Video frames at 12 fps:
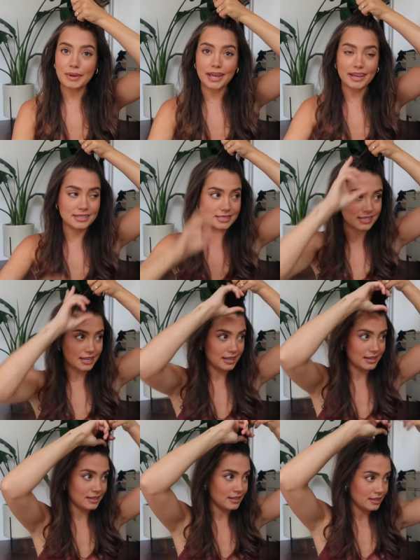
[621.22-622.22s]
my head is
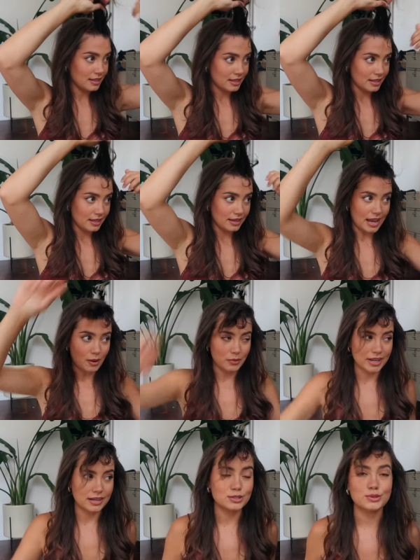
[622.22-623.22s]
done. Now we
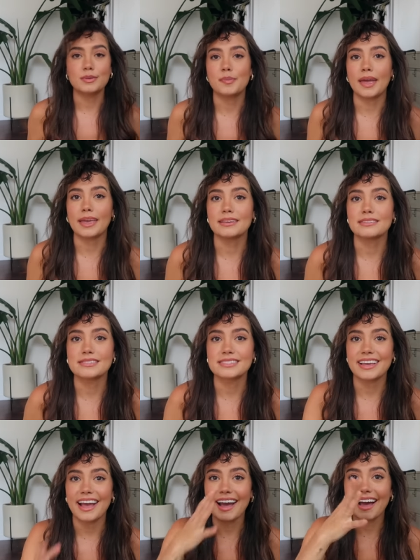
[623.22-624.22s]
gotta do the bangs.
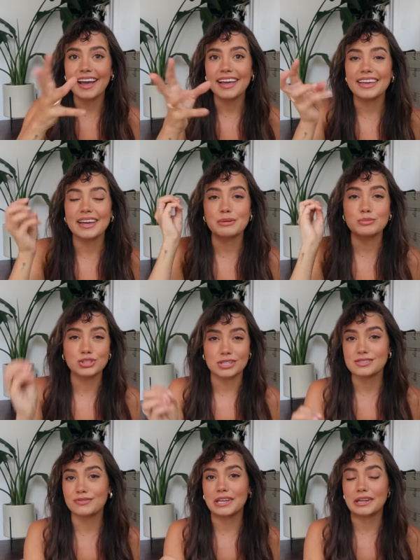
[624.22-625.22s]
I am
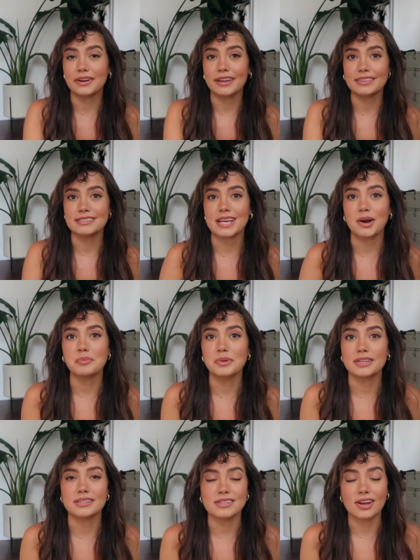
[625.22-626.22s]
just figuring this out
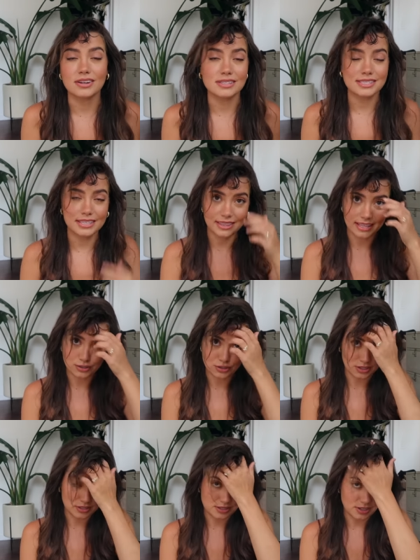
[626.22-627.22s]
because honestly, they
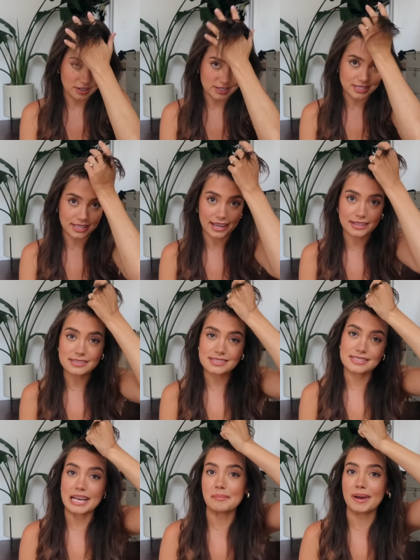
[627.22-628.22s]
just started to get
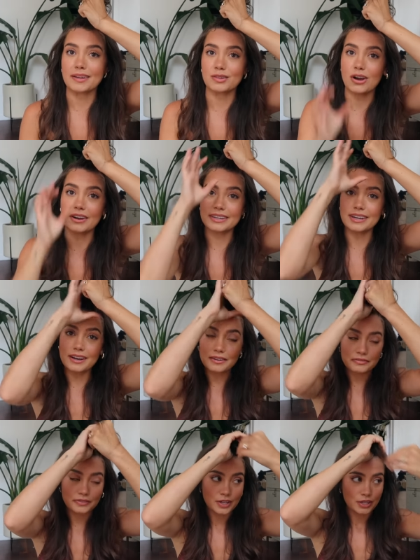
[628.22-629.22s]
semi-long
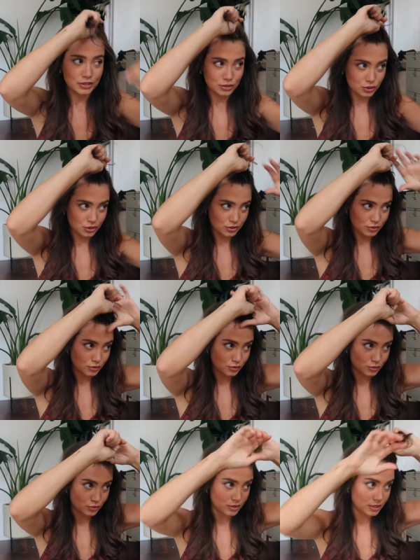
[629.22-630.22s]
enough
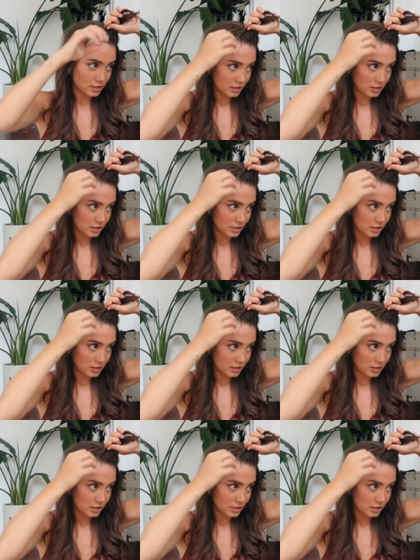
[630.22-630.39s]
to